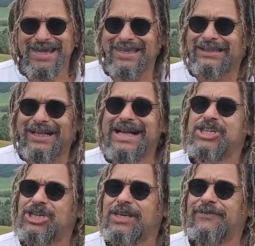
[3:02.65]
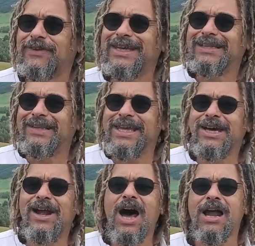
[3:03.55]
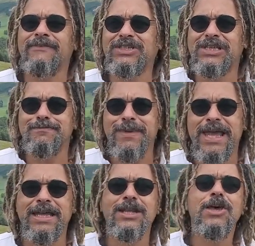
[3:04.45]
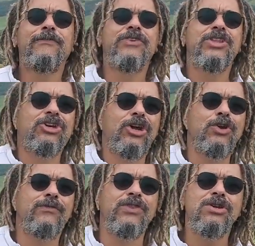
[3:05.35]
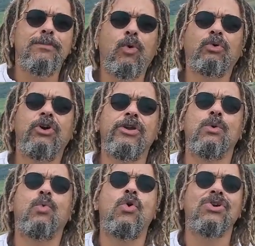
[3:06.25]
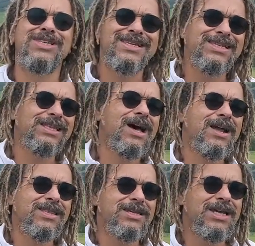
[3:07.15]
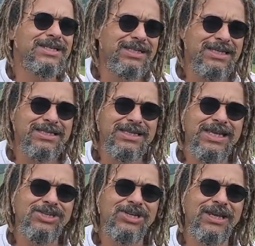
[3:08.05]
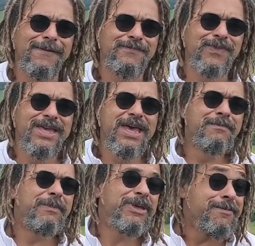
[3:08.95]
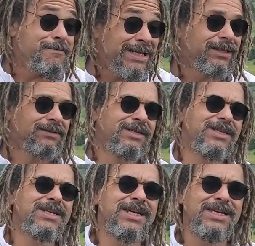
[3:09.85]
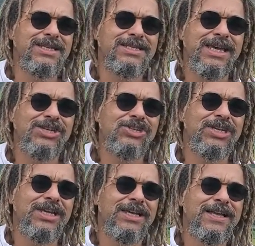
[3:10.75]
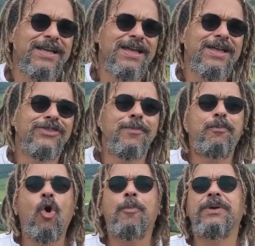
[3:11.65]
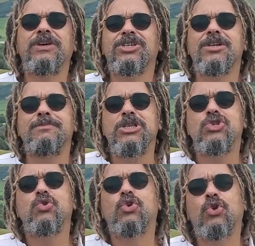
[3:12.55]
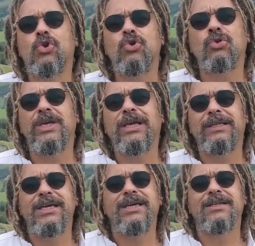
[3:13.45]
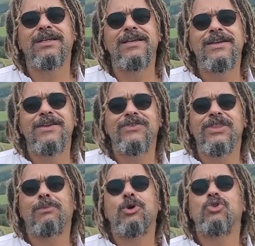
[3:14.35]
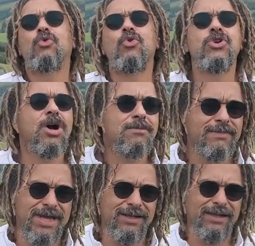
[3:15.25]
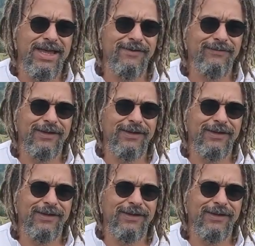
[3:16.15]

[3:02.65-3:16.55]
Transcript: The clan chief later harvested men for the crown for the Napoleonic Wars at the start of the 19th century. But by the middle of the 19th century, the population had been so cruelly cleared that there were no young men left.